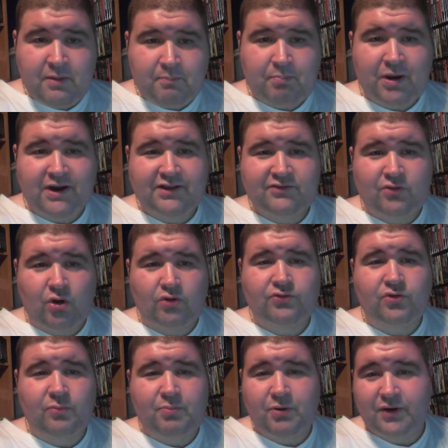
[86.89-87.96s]
but it's
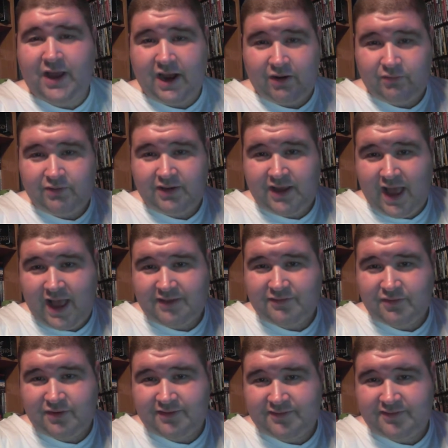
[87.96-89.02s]
also put out, as
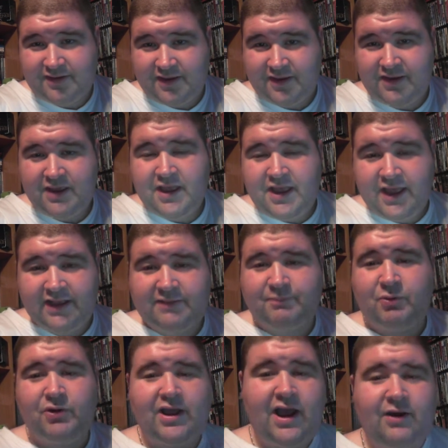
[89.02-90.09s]
you can see, it's
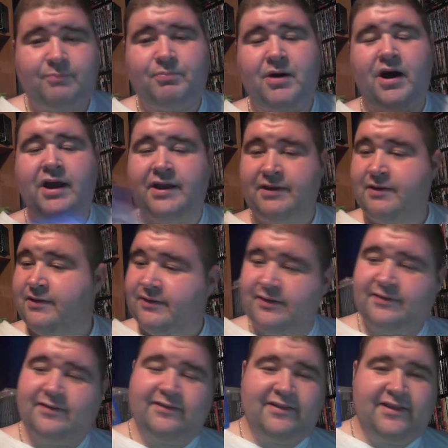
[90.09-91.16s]
put out by, this is